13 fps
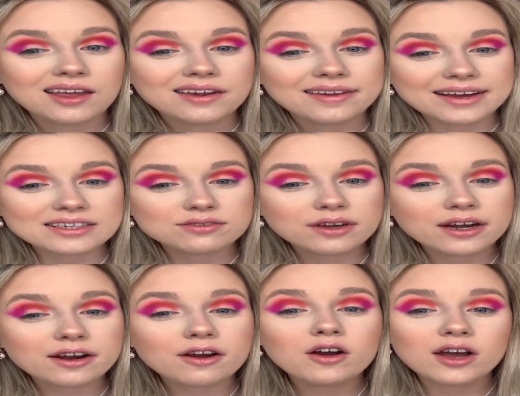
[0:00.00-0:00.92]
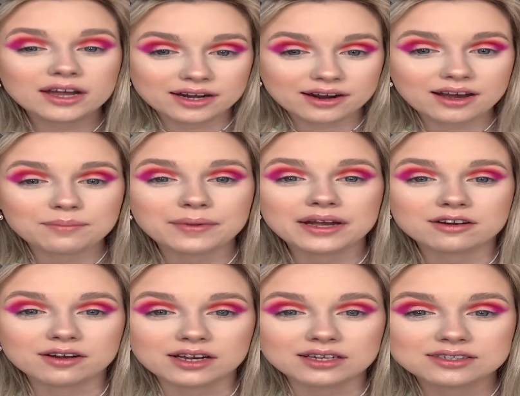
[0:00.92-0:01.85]
Next, we're gonna go ahead and cut my
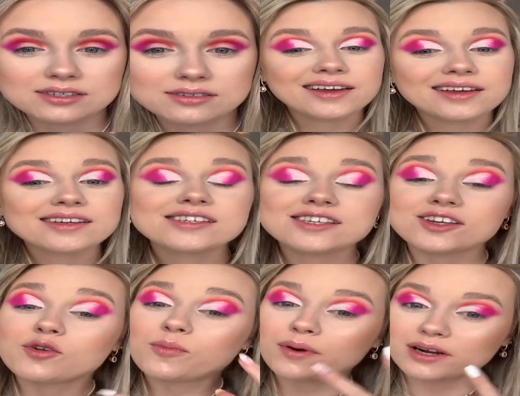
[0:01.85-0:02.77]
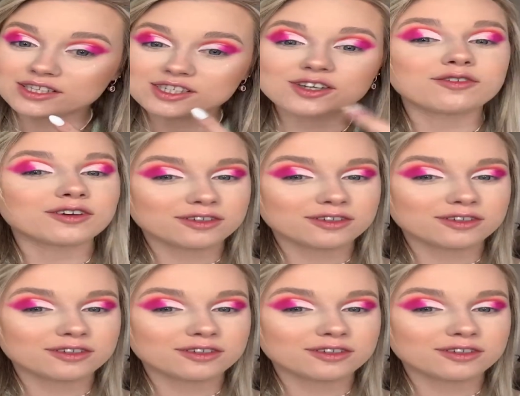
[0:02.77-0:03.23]
crease. See you in part 2 for the